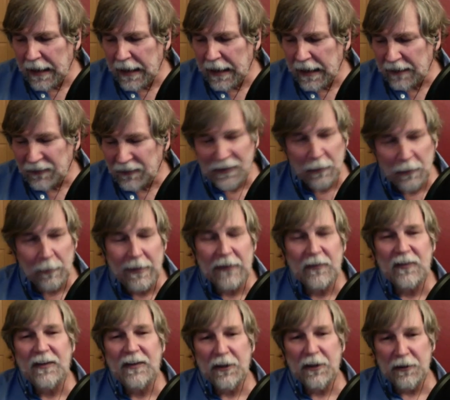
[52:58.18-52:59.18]
so
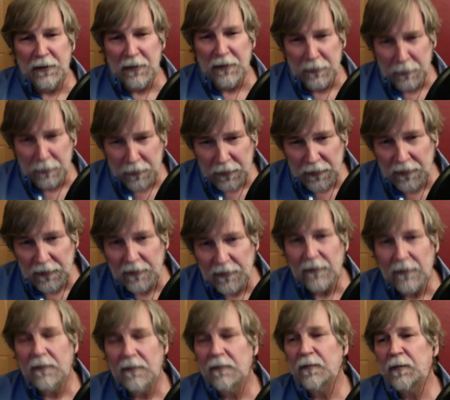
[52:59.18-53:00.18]
that's the good news.
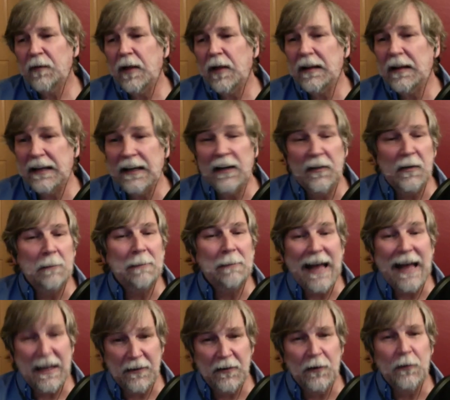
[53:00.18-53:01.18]
Again, the
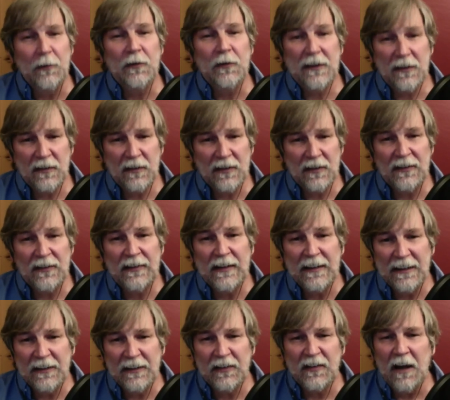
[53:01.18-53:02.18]
bad news is
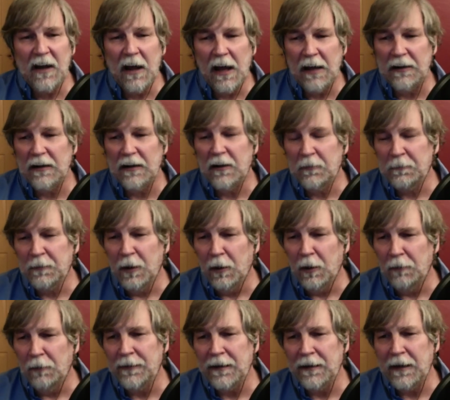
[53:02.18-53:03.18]
that it's not
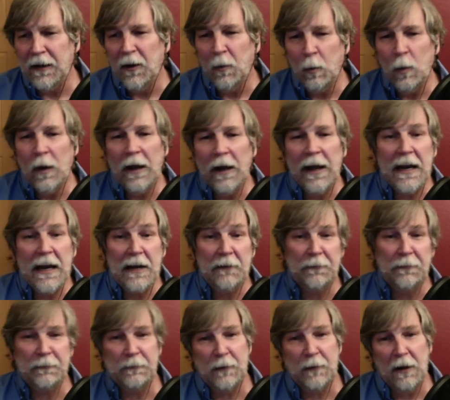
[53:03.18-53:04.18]
evolving away
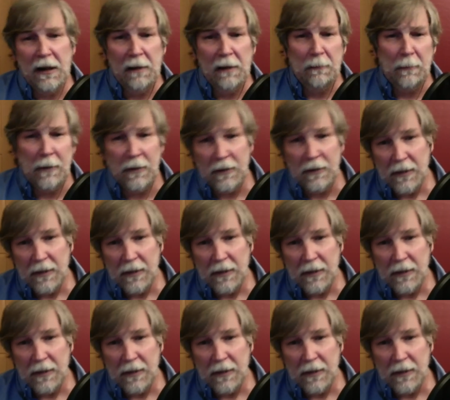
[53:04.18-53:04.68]
from